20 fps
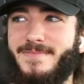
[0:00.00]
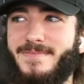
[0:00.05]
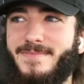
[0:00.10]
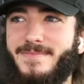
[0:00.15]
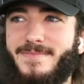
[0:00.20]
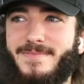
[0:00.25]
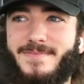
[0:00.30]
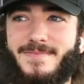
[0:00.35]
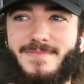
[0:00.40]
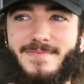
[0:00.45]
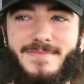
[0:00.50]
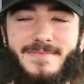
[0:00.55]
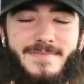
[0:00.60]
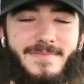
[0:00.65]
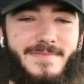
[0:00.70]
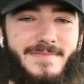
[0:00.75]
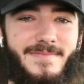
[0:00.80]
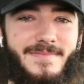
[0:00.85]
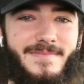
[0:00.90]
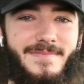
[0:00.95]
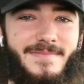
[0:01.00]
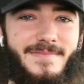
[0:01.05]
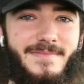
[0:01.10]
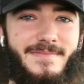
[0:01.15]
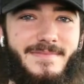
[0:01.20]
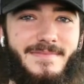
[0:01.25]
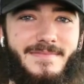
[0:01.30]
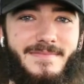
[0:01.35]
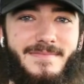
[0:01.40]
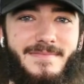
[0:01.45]

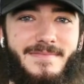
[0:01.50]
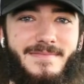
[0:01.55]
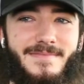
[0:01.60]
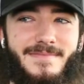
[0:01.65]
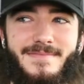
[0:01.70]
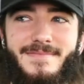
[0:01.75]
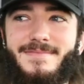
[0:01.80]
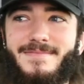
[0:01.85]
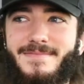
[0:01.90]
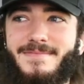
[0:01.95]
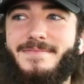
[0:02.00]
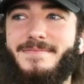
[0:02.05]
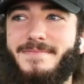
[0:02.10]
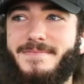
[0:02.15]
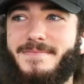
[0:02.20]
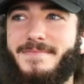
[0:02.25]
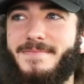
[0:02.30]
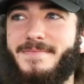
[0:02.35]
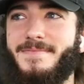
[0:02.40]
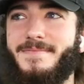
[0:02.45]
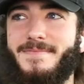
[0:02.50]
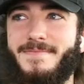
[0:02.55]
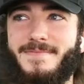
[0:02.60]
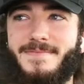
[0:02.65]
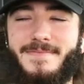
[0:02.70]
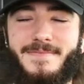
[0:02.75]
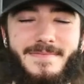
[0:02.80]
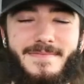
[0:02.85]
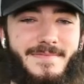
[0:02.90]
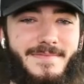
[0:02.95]

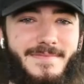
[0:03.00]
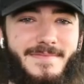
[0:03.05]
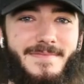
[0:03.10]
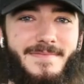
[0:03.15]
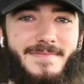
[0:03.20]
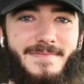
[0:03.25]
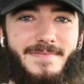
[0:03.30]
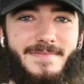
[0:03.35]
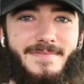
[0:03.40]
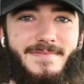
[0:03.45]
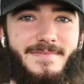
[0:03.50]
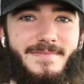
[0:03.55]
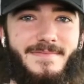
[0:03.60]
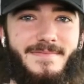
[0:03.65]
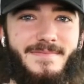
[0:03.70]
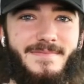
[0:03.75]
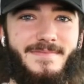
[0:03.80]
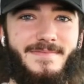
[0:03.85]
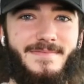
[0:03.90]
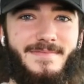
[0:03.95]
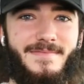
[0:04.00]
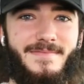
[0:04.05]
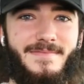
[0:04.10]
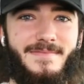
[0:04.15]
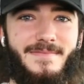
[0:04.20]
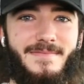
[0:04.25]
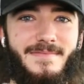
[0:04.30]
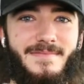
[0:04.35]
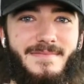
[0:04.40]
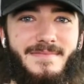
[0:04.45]

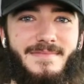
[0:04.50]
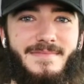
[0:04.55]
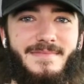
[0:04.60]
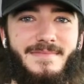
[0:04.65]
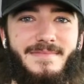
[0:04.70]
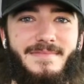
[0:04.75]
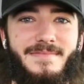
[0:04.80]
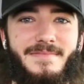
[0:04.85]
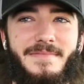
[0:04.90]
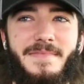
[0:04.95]
(silent)